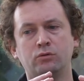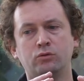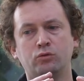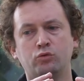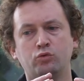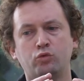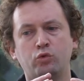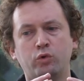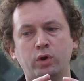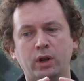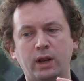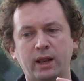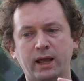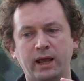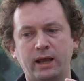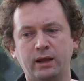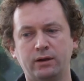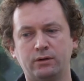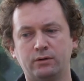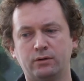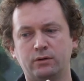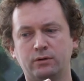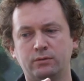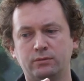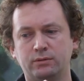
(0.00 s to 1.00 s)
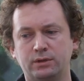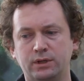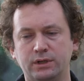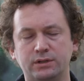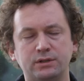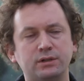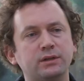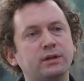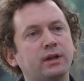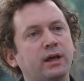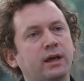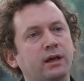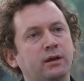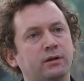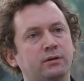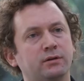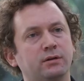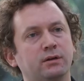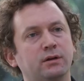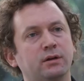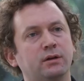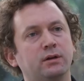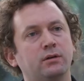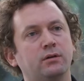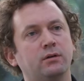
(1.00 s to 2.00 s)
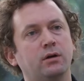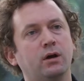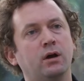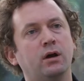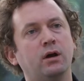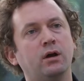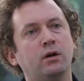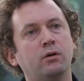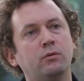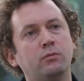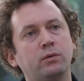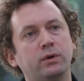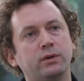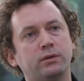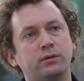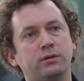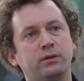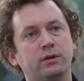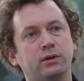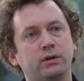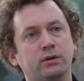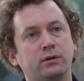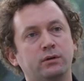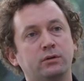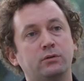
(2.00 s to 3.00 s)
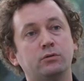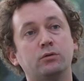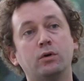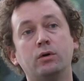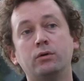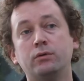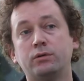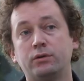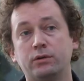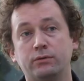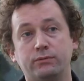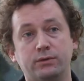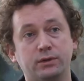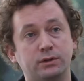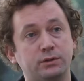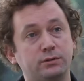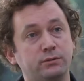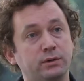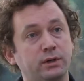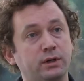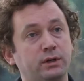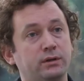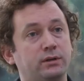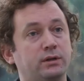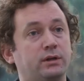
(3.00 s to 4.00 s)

relate or dissonate with the growth of a tree,